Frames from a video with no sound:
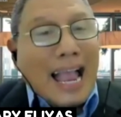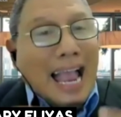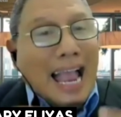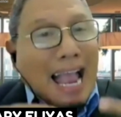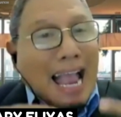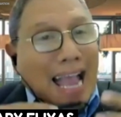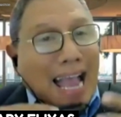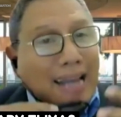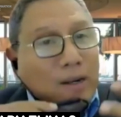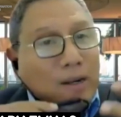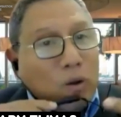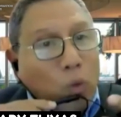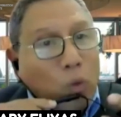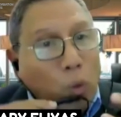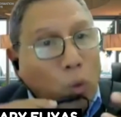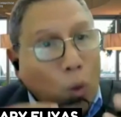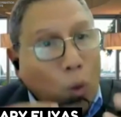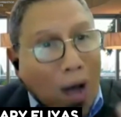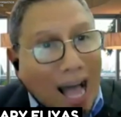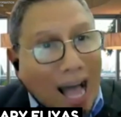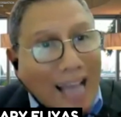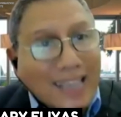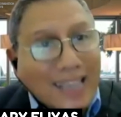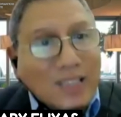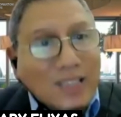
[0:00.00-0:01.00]
And
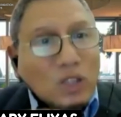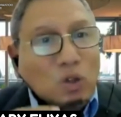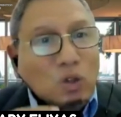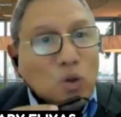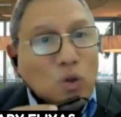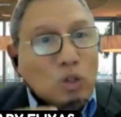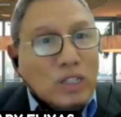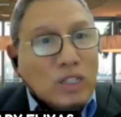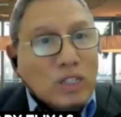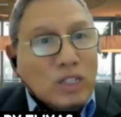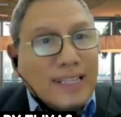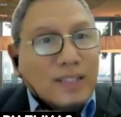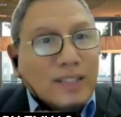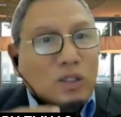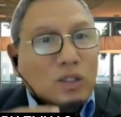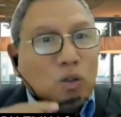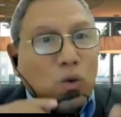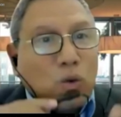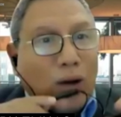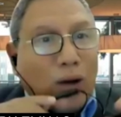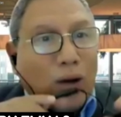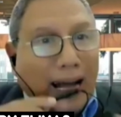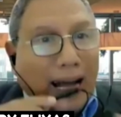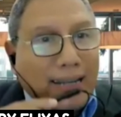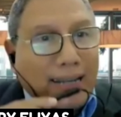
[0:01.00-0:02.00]
why you need
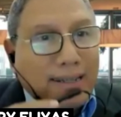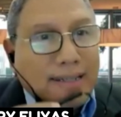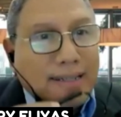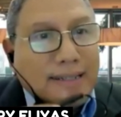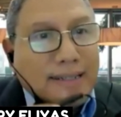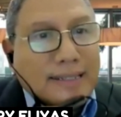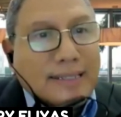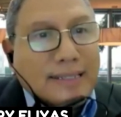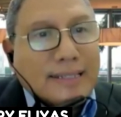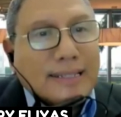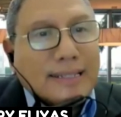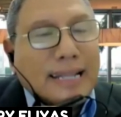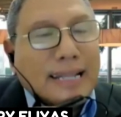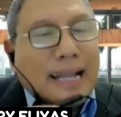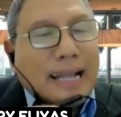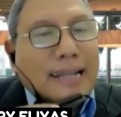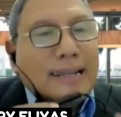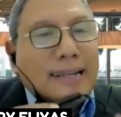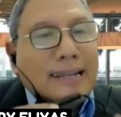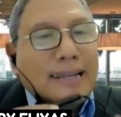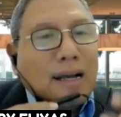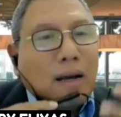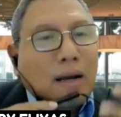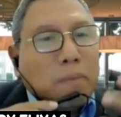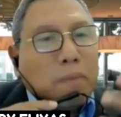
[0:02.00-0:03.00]
to
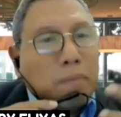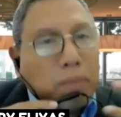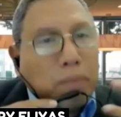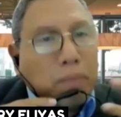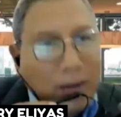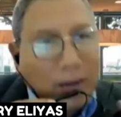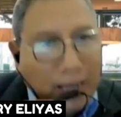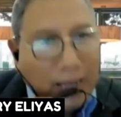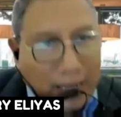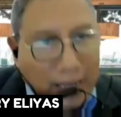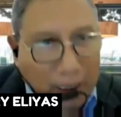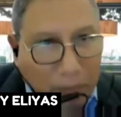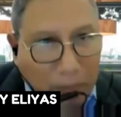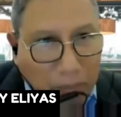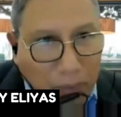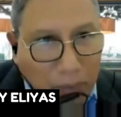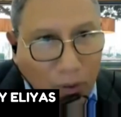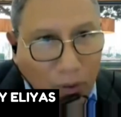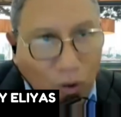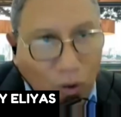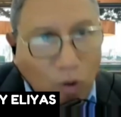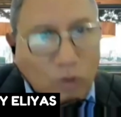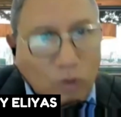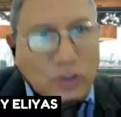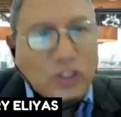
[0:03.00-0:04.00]
understand an
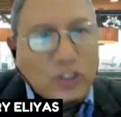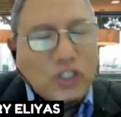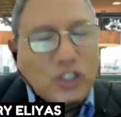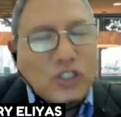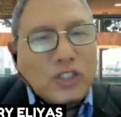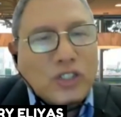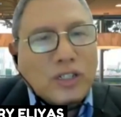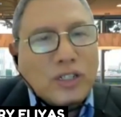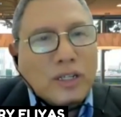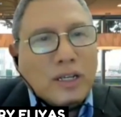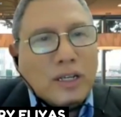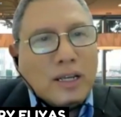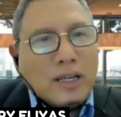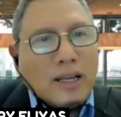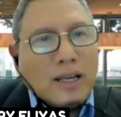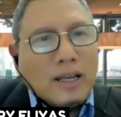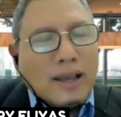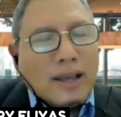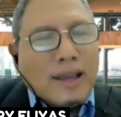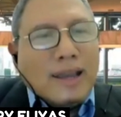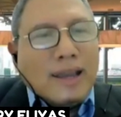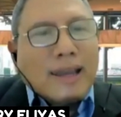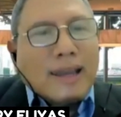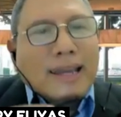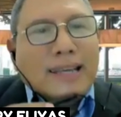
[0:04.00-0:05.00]
approach
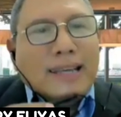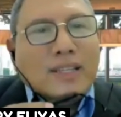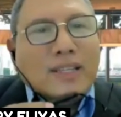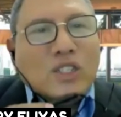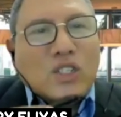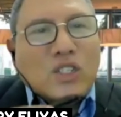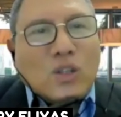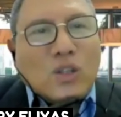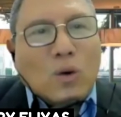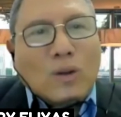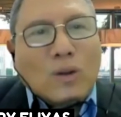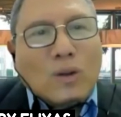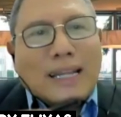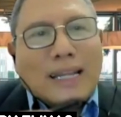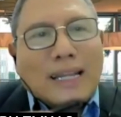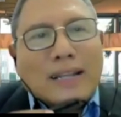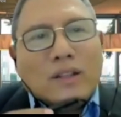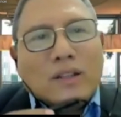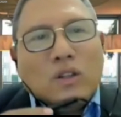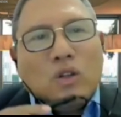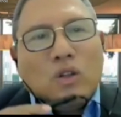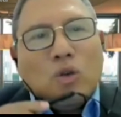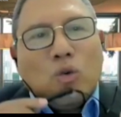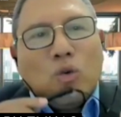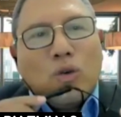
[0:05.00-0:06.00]
is so
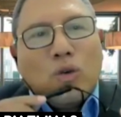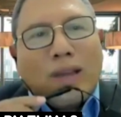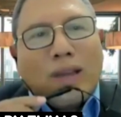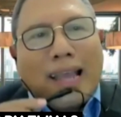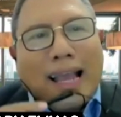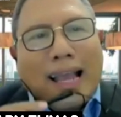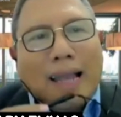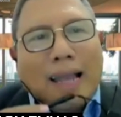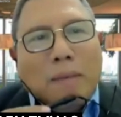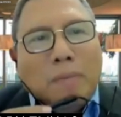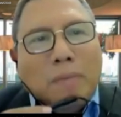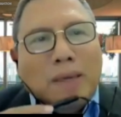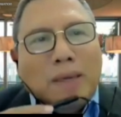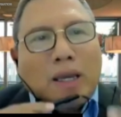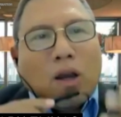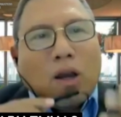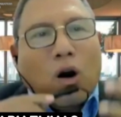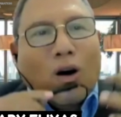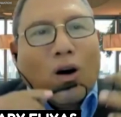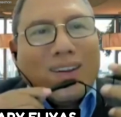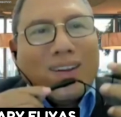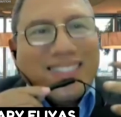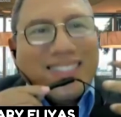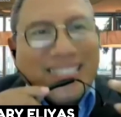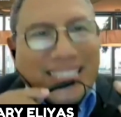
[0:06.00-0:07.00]
that you can be
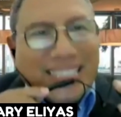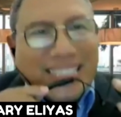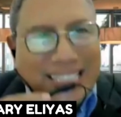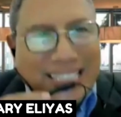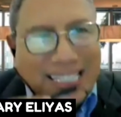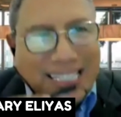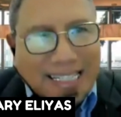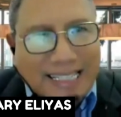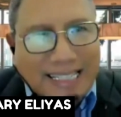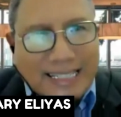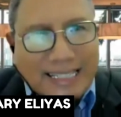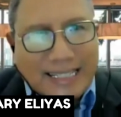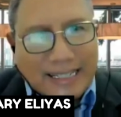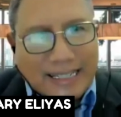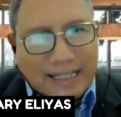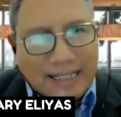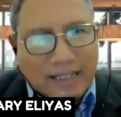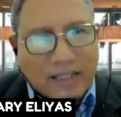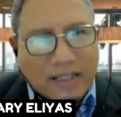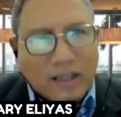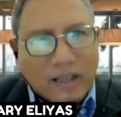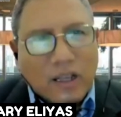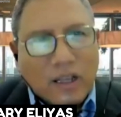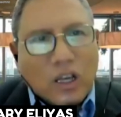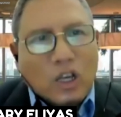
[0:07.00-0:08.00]
consistent.
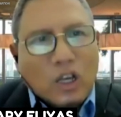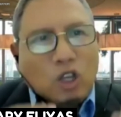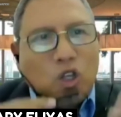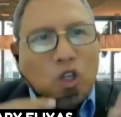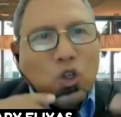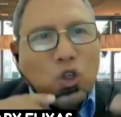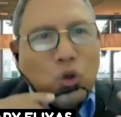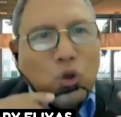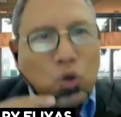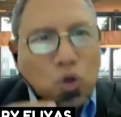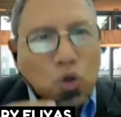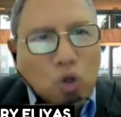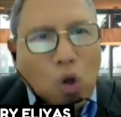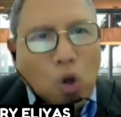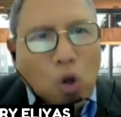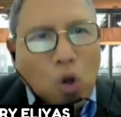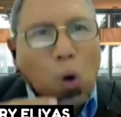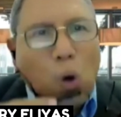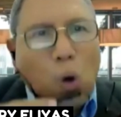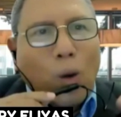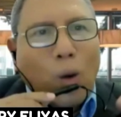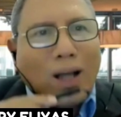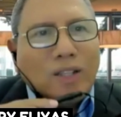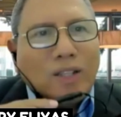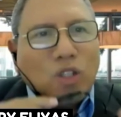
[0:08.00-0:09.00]
You know
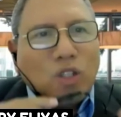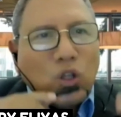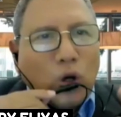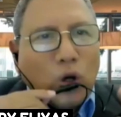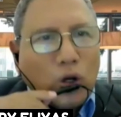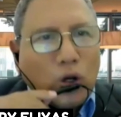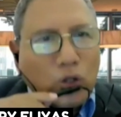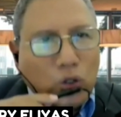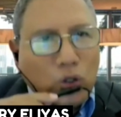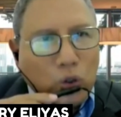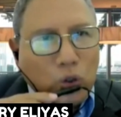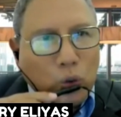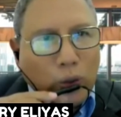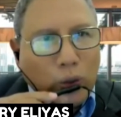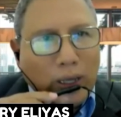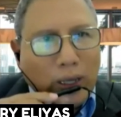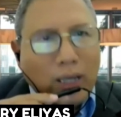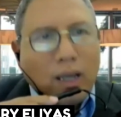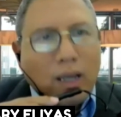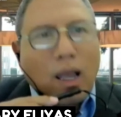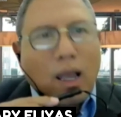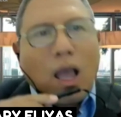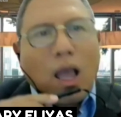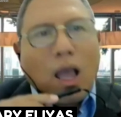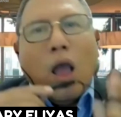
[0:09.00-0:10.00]
what you're
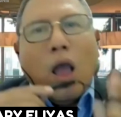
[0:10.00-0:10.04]
doing